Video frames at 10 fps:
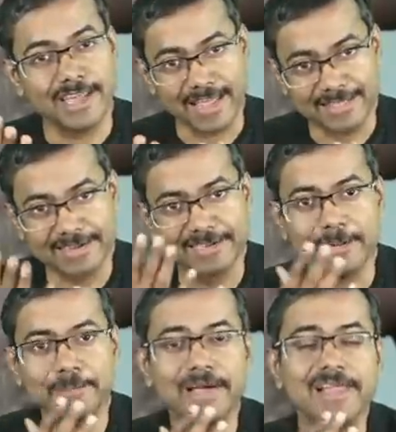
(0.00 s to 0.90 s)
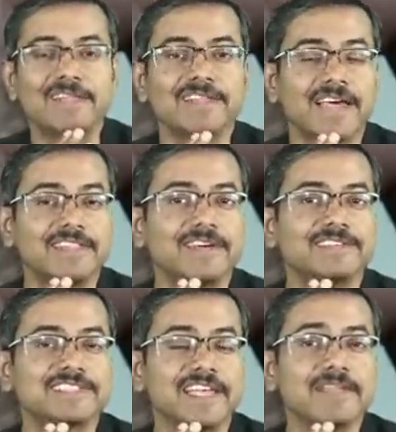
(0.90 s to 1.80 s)
And the dumbbell and
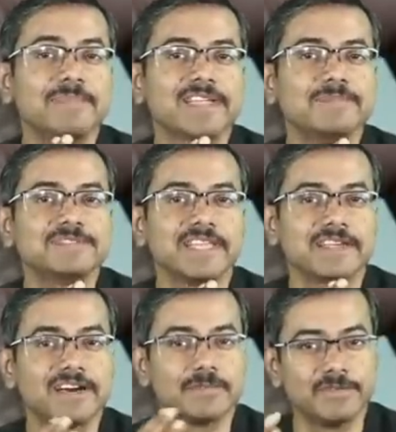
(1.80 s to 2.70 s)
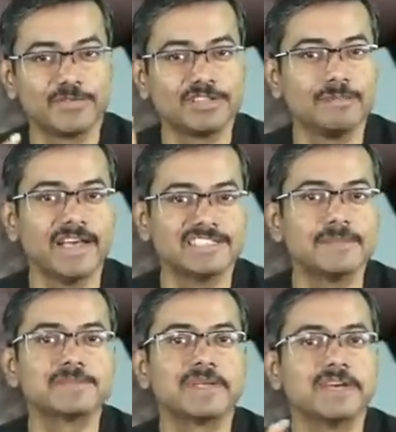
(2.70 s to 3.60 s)
the skin becomes thicker before the
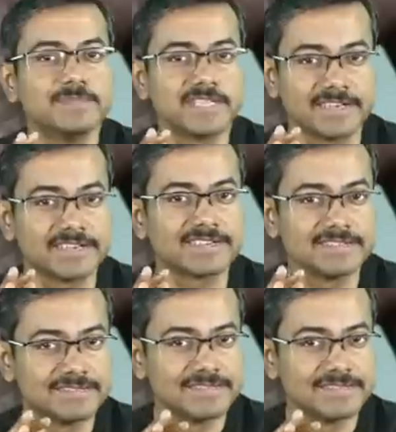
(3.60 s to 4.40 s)
biceps become thicker.